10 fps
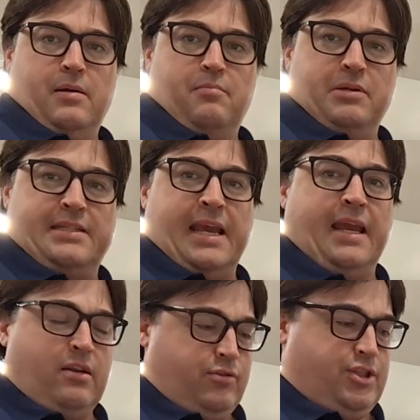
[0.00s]

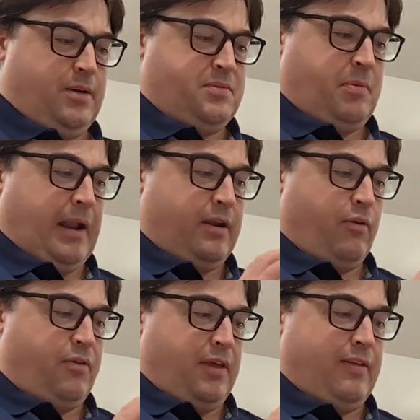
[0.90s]
potato chips, but I
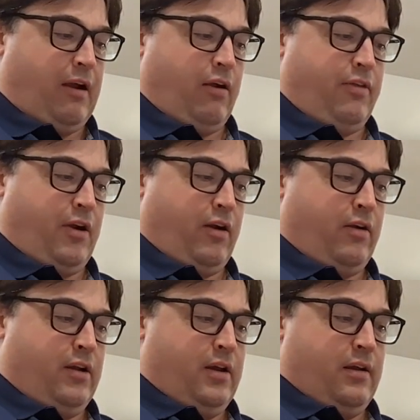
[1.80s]
don't think they are.
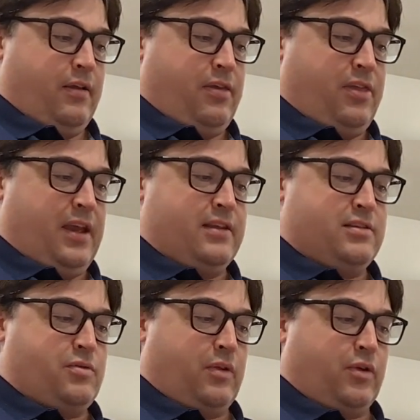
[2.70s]
They're
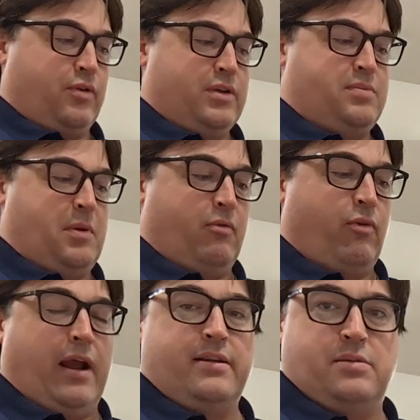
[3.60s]
thins with crispy
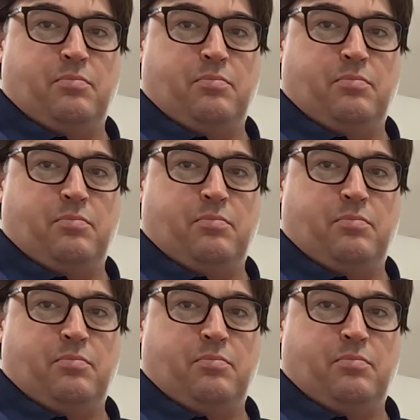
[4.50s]
rice